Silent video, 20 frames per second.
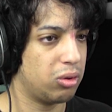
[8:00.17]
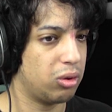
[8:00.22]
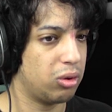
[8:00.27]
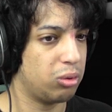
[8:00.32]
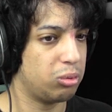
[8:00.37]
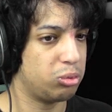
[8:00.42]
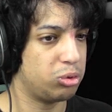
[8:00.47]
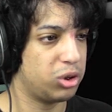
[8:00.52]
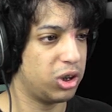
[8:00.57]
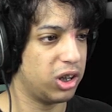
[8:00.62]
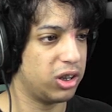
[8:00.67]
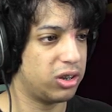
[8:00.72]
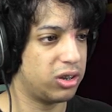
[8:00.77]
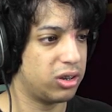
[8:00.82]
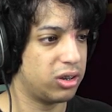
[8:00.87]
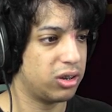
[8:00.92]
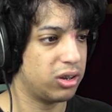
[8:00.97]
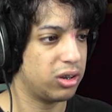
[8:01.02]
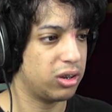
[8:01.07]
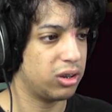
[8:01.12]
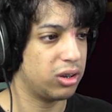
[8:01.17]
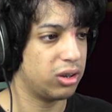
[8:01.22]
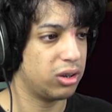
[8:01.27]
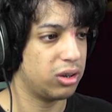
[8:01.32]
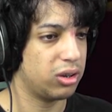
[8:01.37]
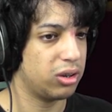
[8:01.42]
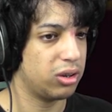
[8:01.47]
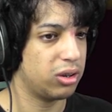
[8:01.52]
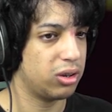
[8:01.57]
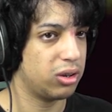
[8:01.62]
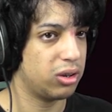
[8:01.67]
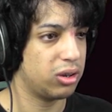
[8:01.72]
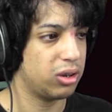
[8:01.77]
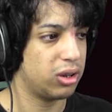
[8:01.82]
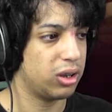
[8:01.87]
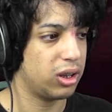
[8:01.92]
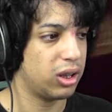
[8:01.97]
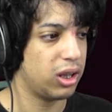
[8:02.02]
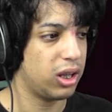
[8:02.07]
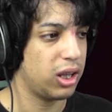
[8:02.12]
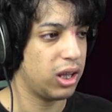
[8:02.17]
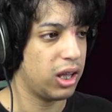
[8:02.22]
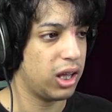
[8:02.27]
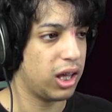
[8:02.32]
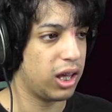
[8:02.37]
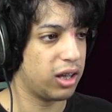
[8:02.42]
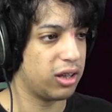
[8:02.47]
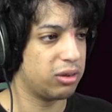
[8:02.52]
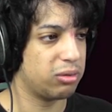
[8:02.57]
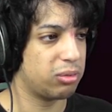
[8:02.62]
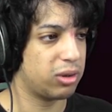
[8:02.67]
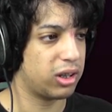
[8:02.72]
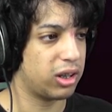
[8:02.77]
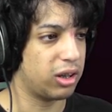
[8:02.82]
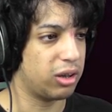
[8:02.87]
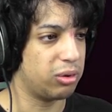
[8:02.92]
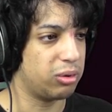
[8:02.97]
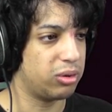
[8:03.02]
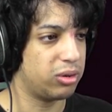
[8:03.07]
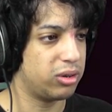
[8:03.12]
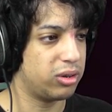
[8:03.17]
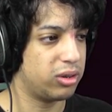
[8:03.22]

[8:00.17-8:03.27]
Oh shit. I guess I'm gonna go.